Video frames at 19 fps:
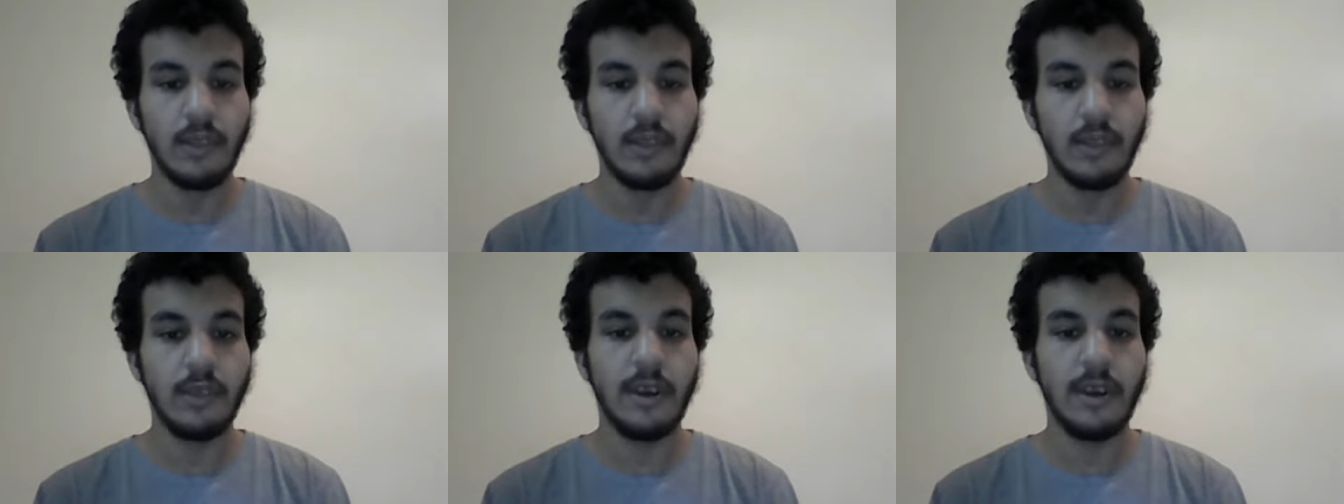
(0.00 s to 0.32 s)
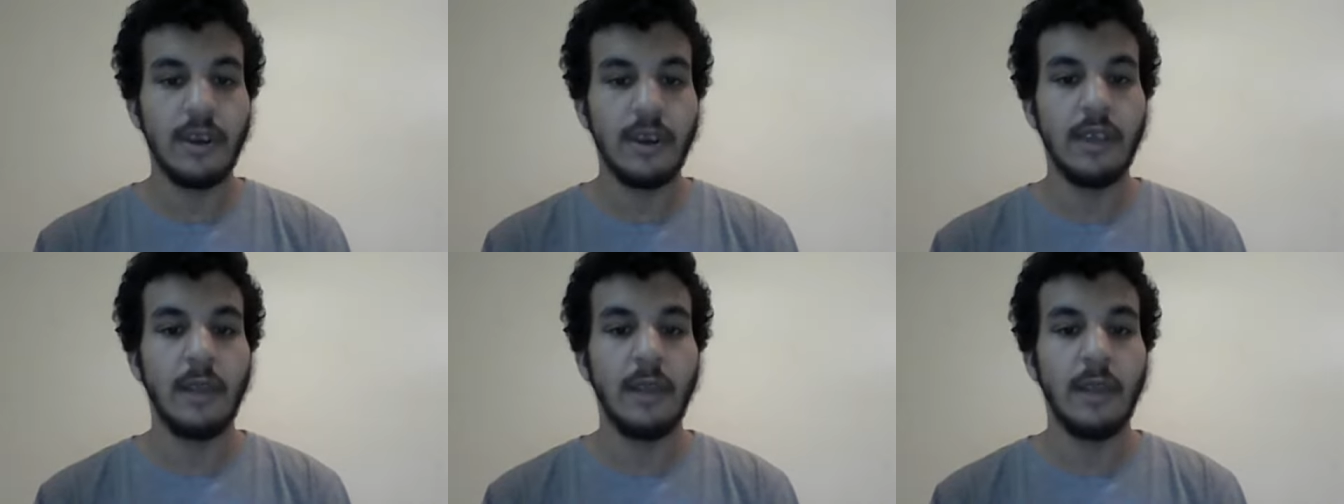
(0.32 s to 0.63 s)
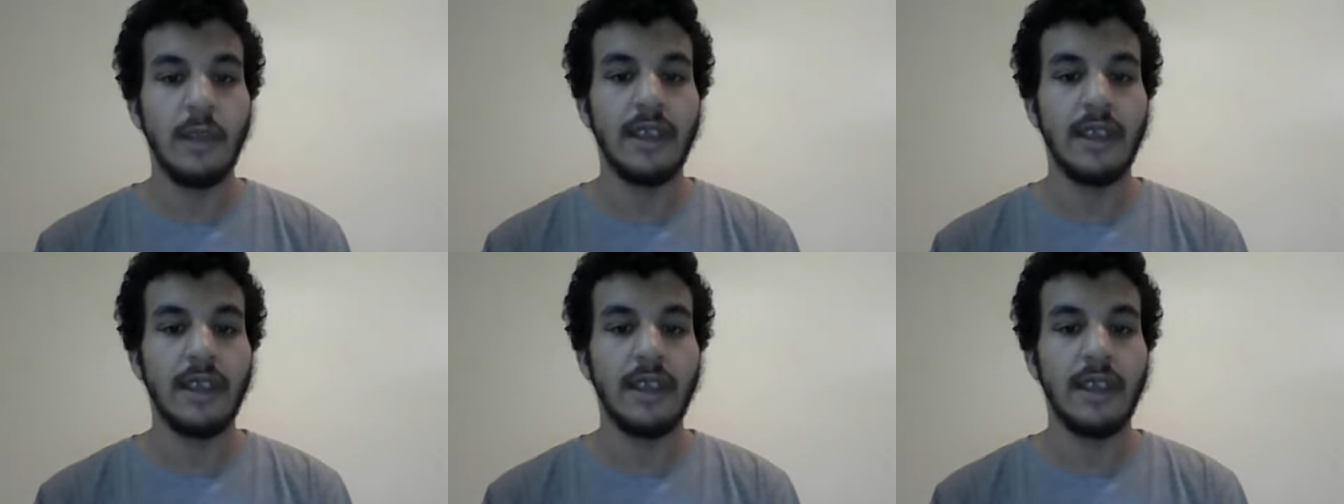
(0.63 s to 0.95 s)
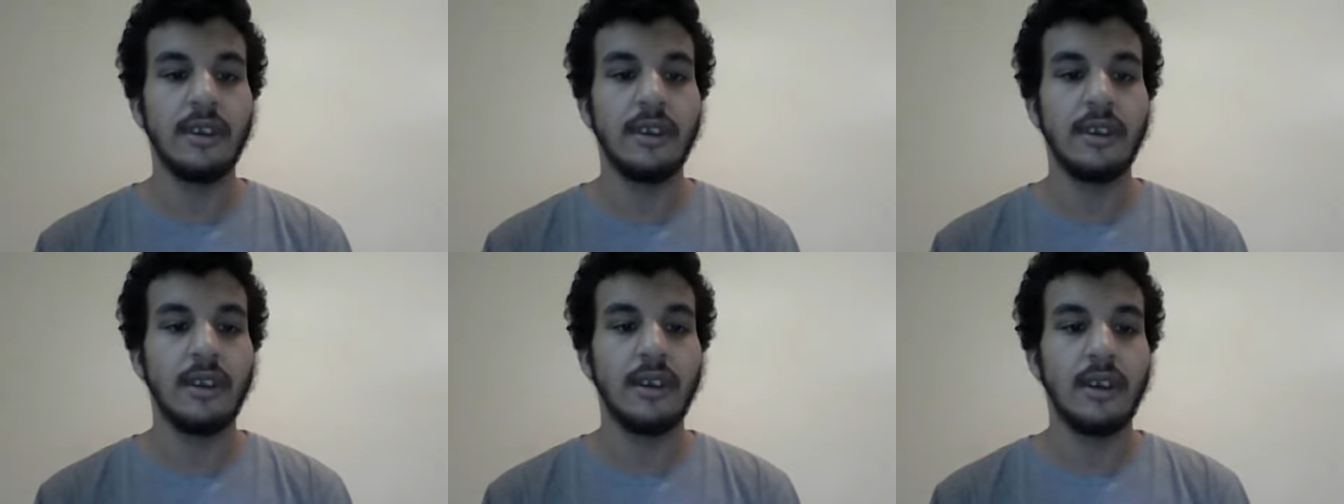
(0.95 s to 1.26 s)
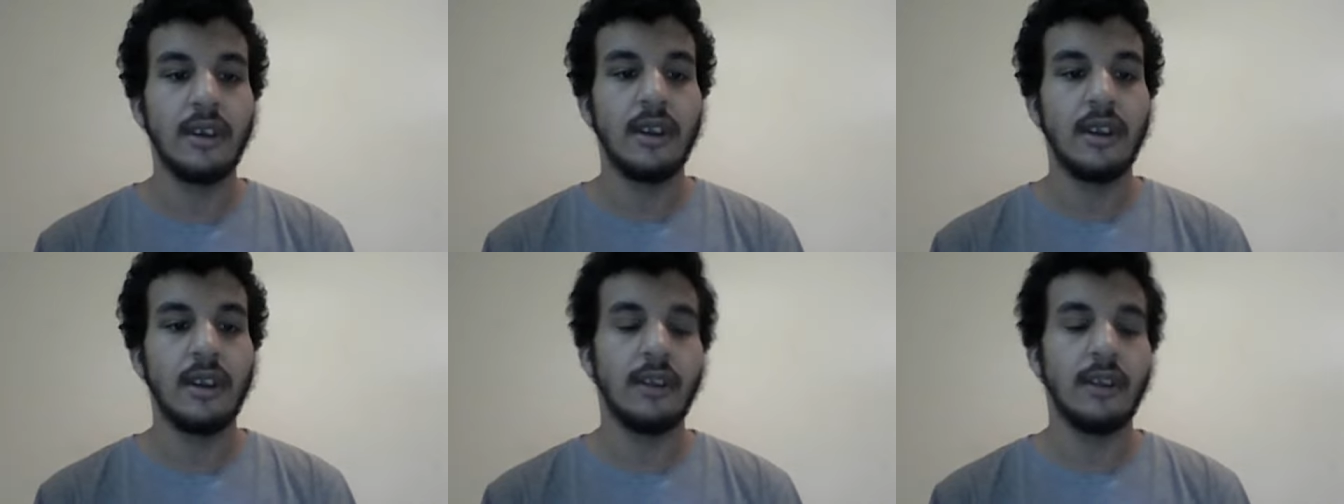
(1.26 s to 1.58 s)
So anyway,
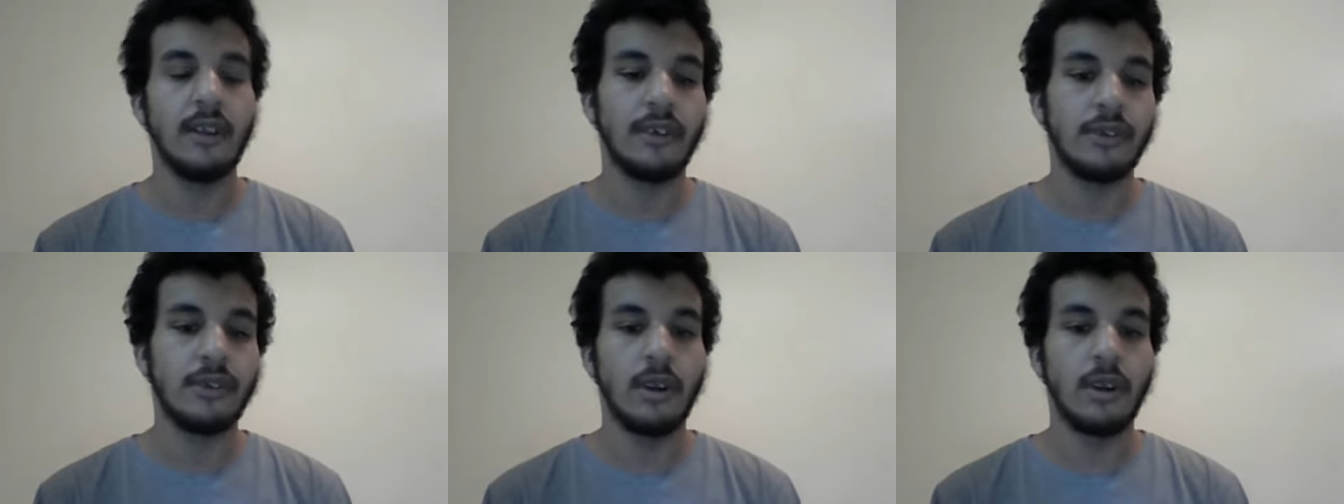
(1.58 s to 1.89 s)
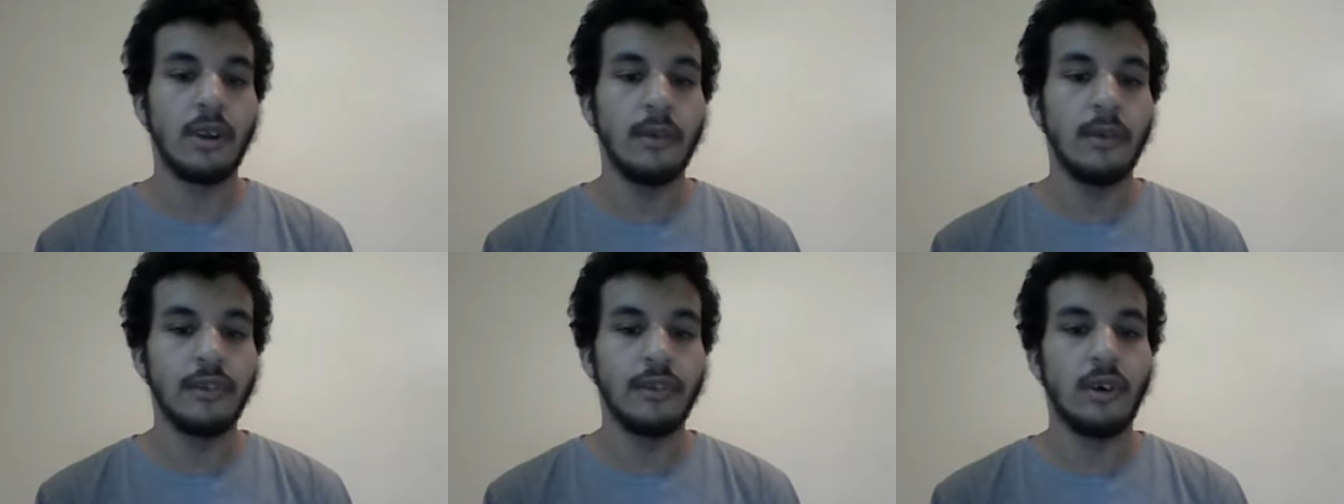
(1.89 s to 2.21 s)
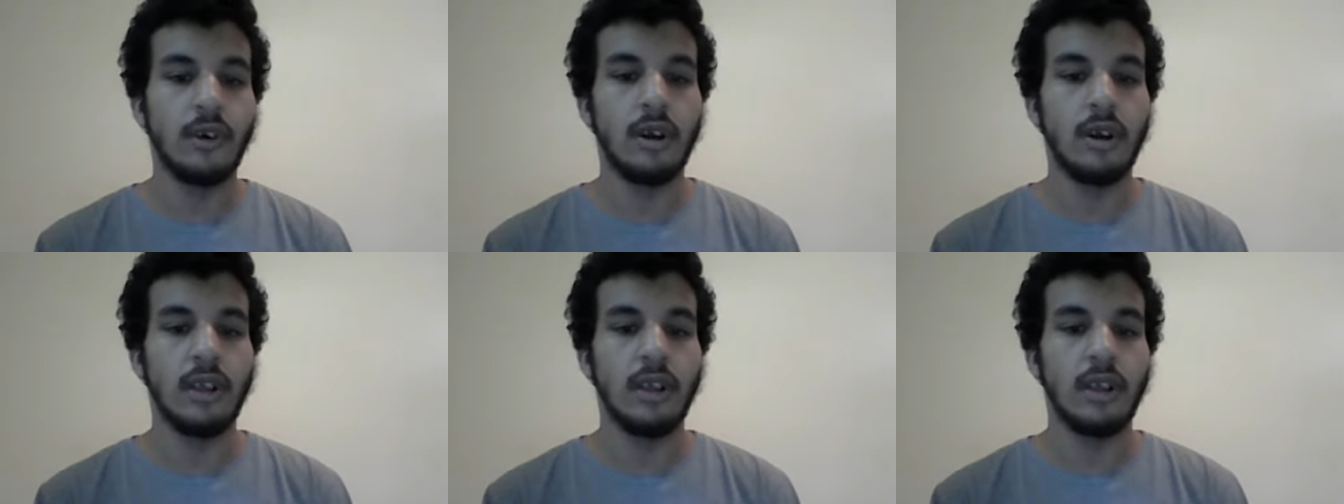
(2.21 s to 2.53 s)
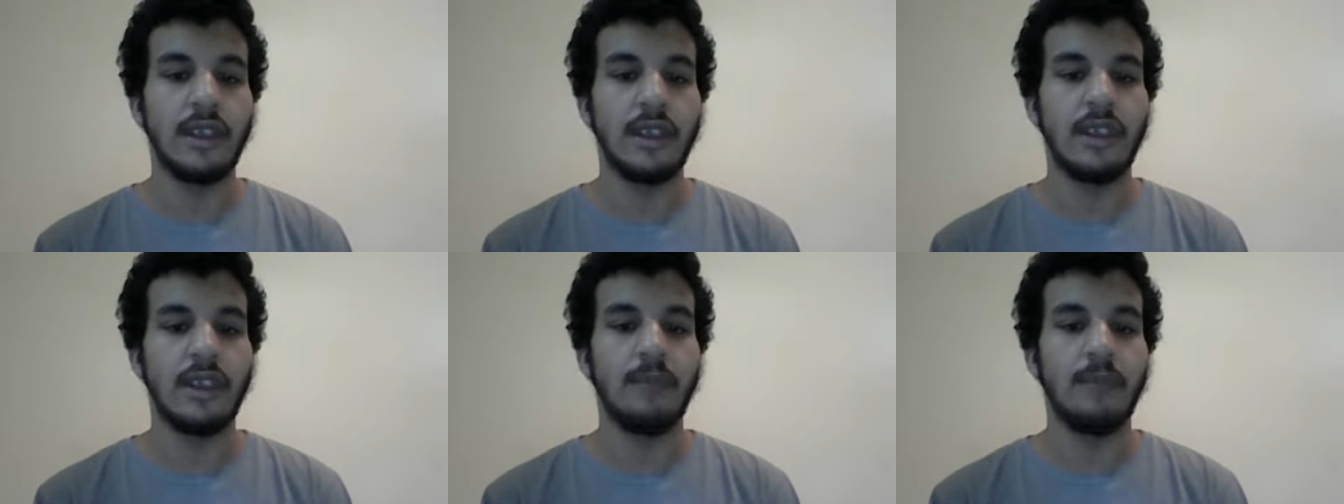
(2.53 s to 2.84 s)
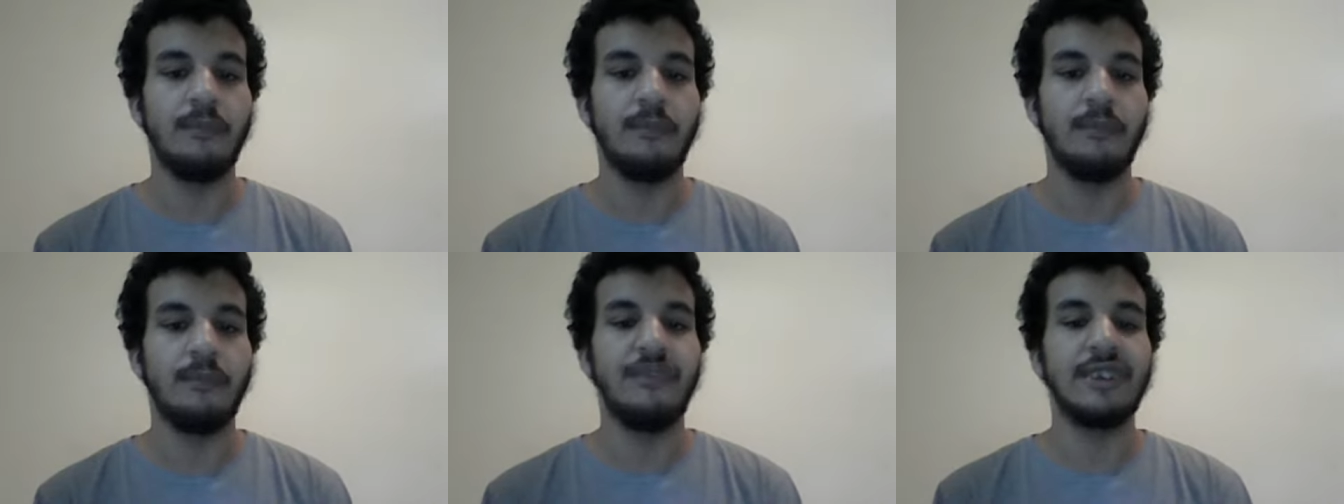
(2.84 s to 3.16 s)
the story moves on.
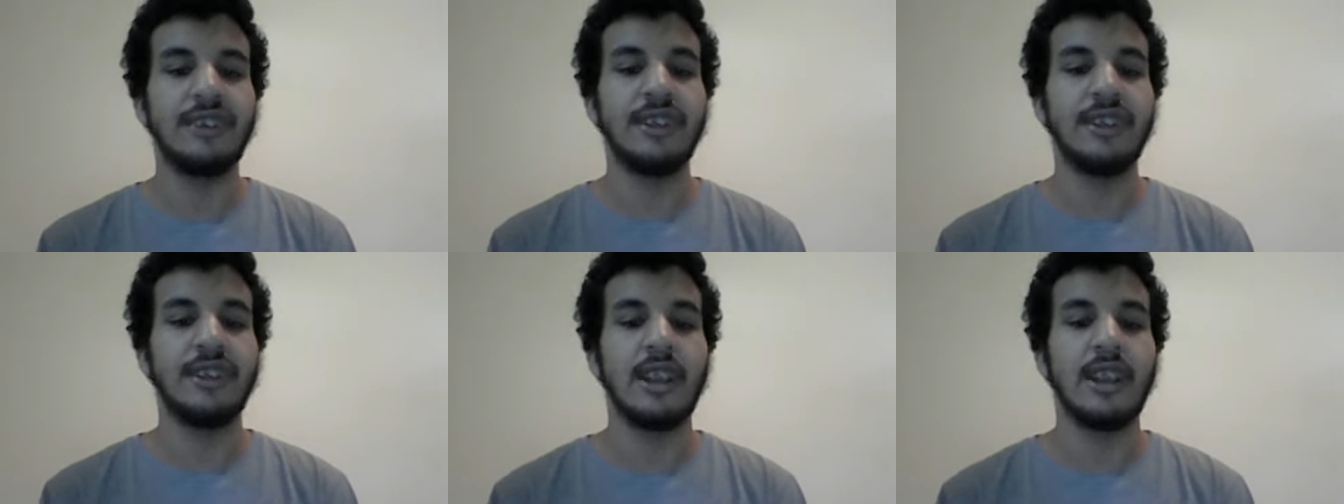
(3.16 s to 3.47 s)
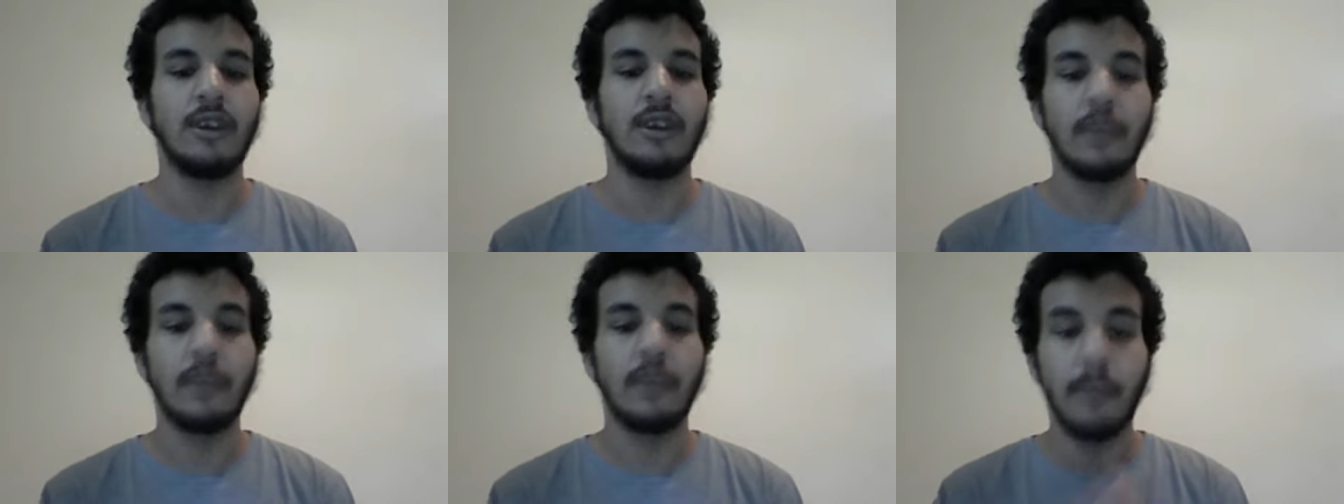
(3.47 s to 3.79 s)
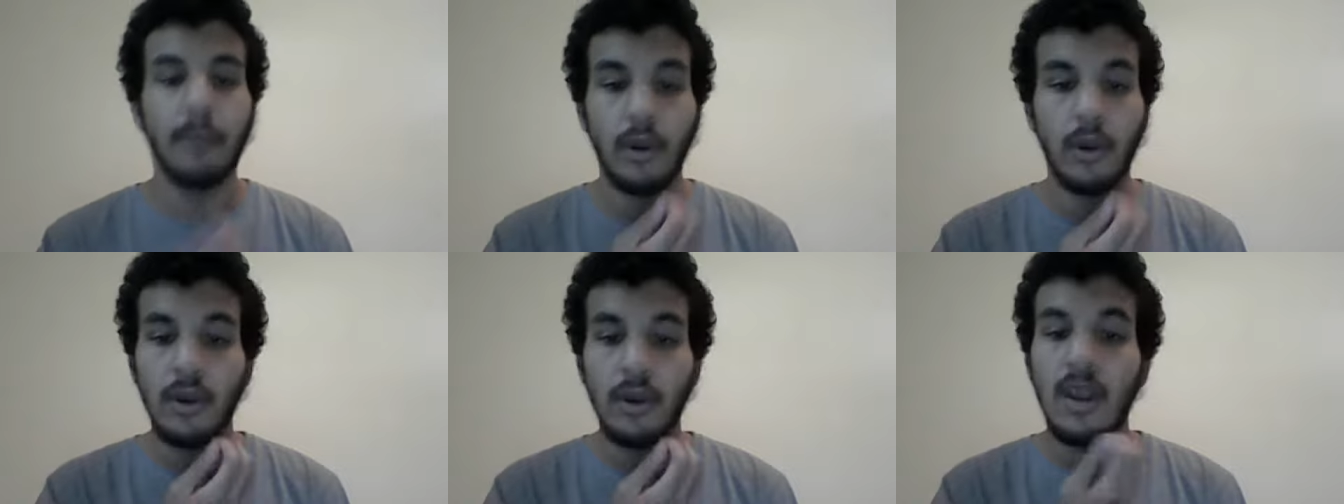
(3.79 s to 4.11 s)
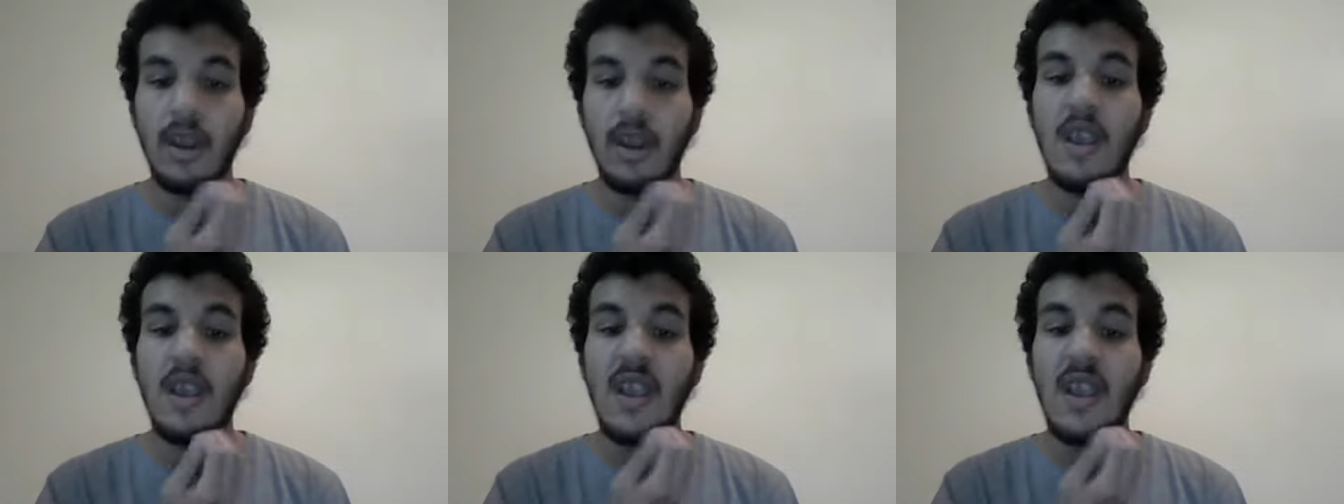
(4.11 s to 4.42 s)
They eventually get on the boat,